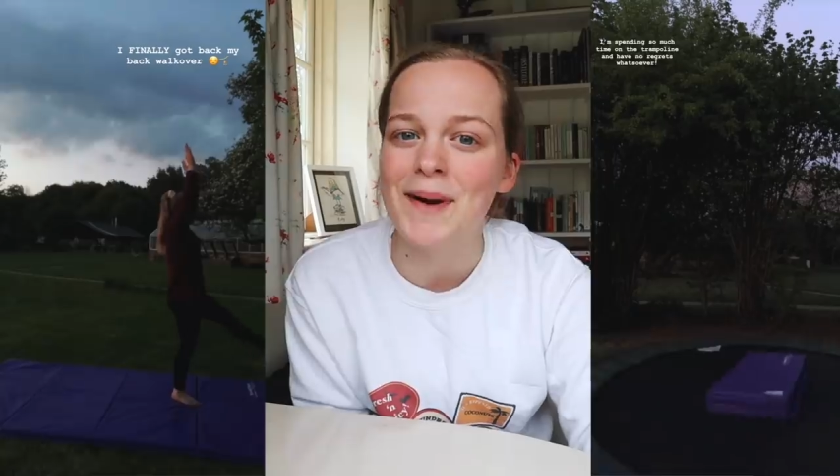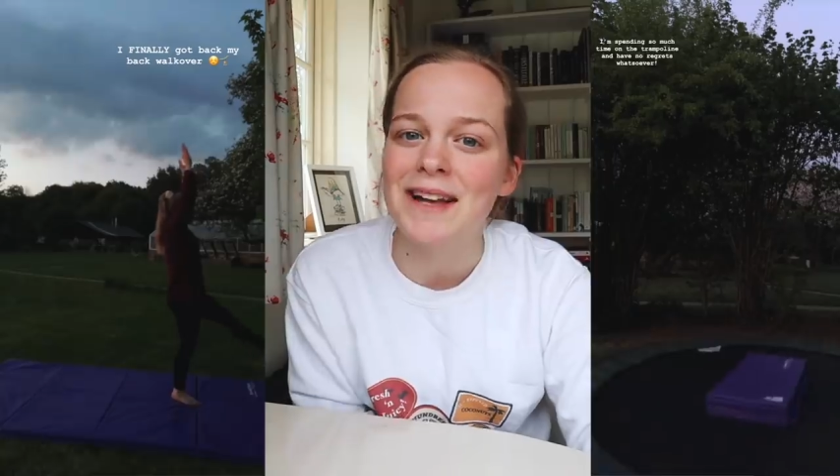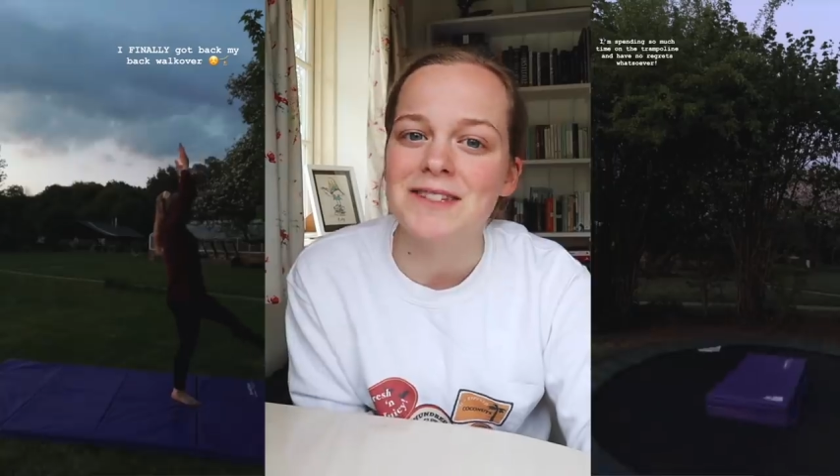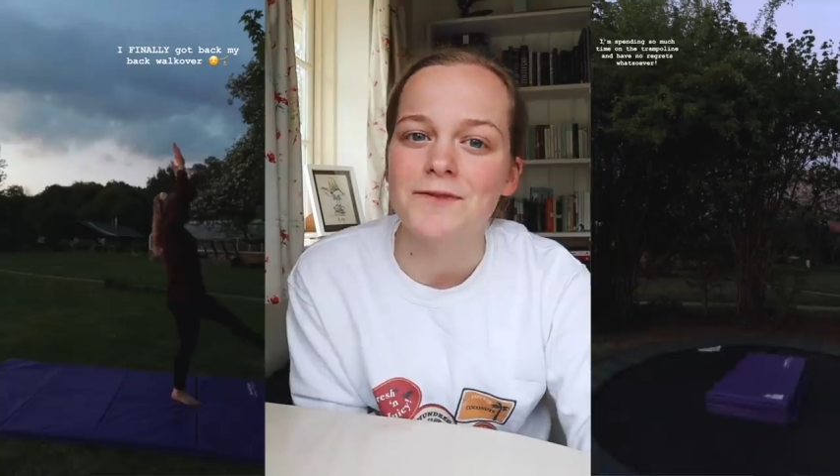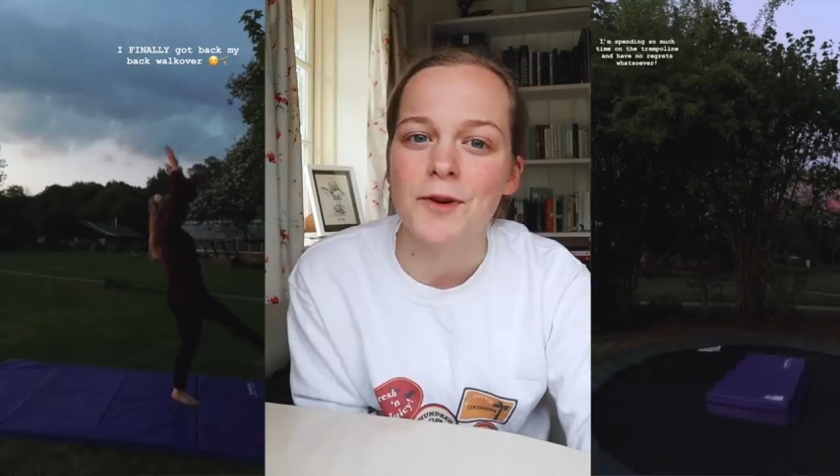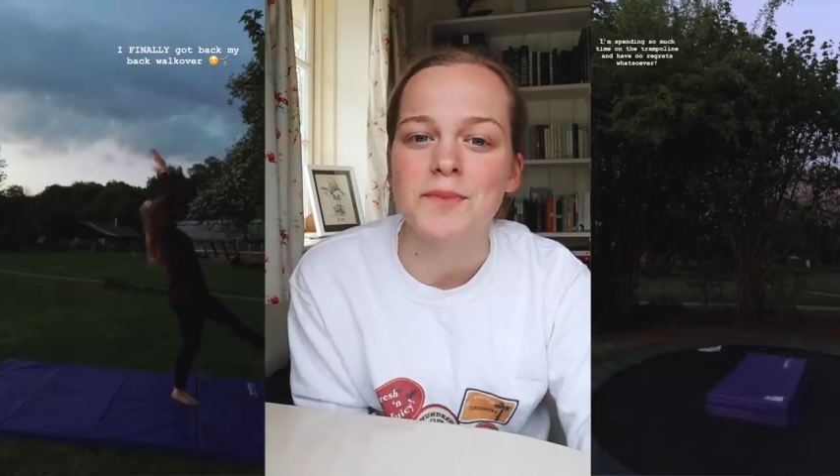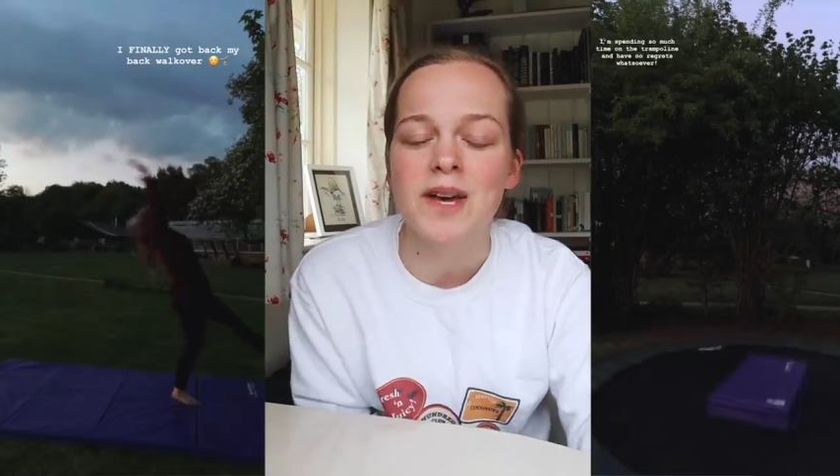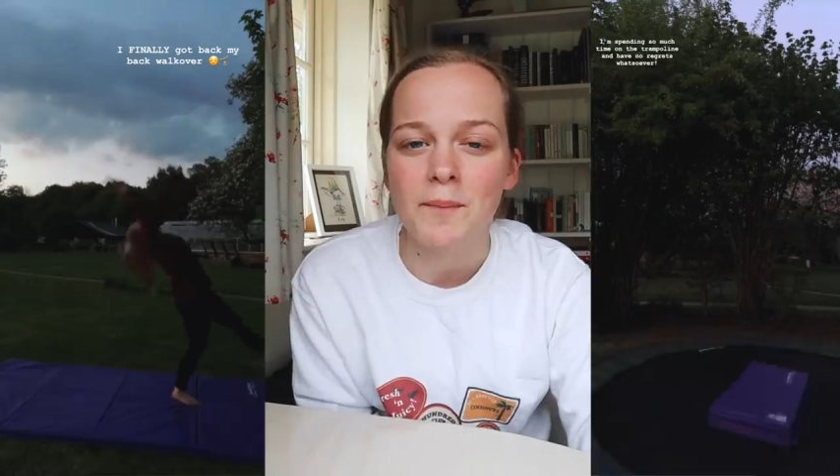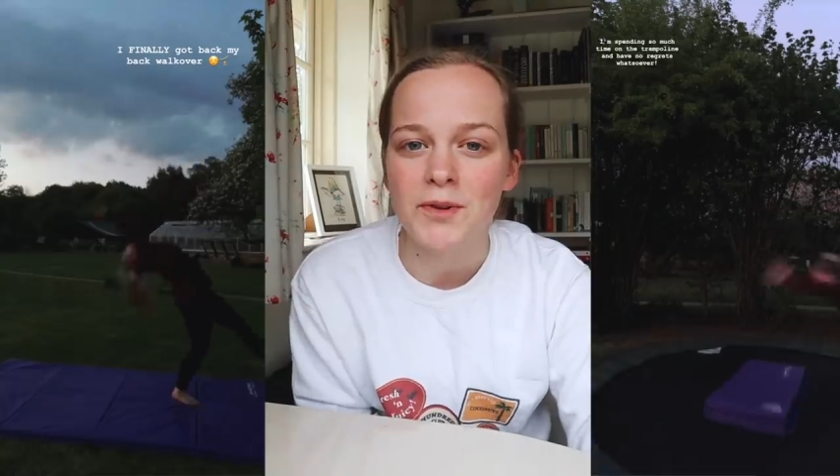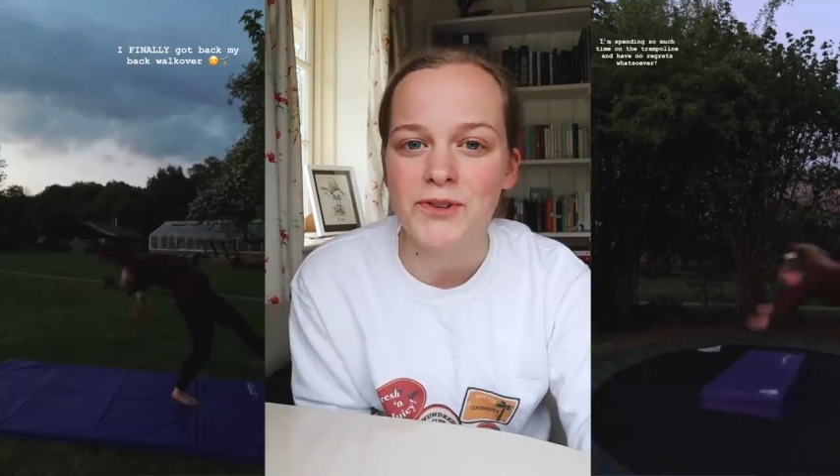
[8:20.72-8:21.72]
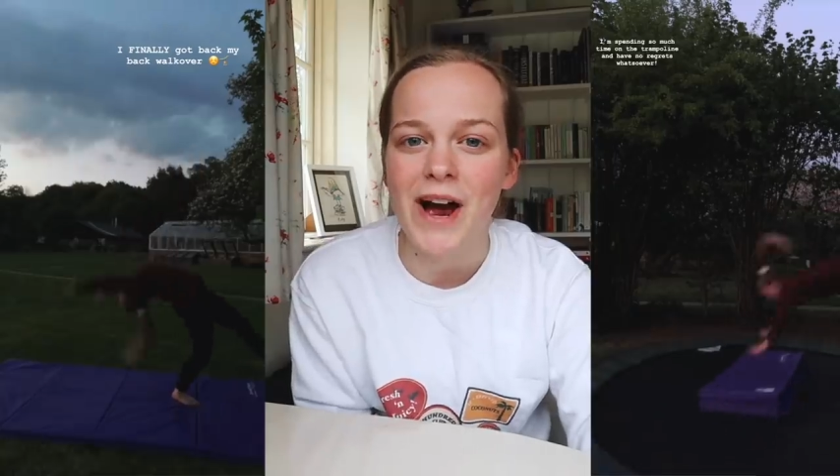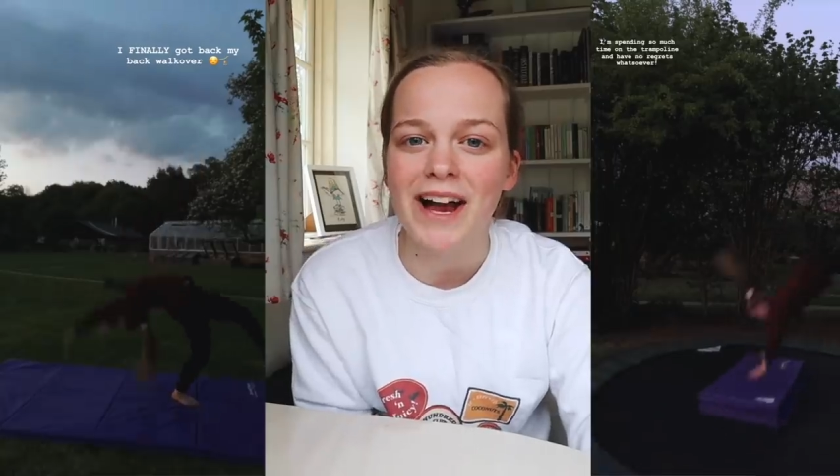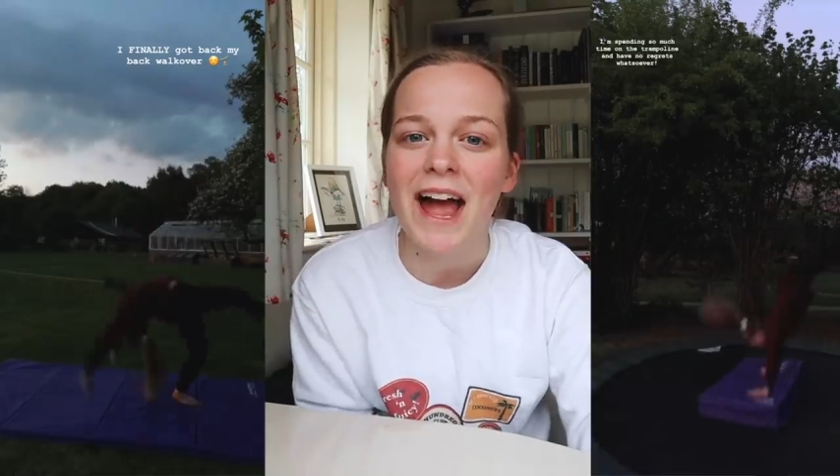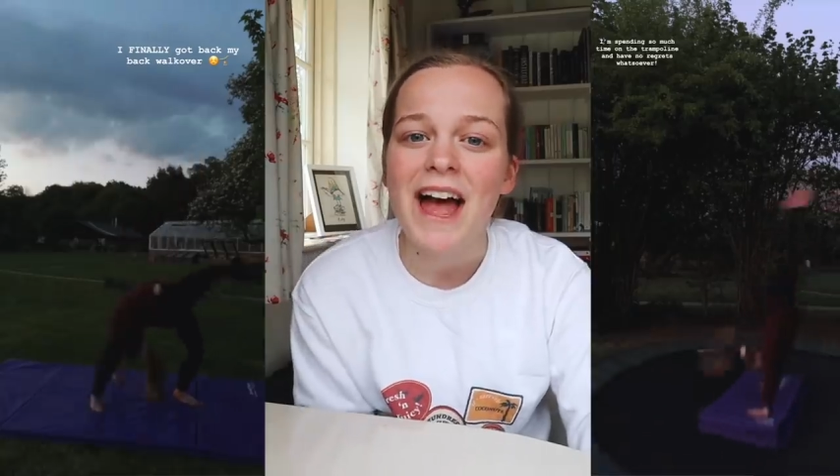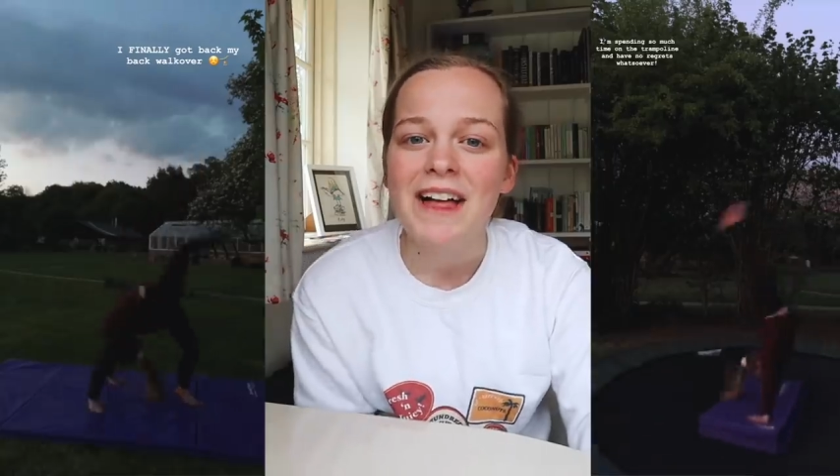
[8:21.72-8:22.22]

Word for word: mat from TumbleTrack.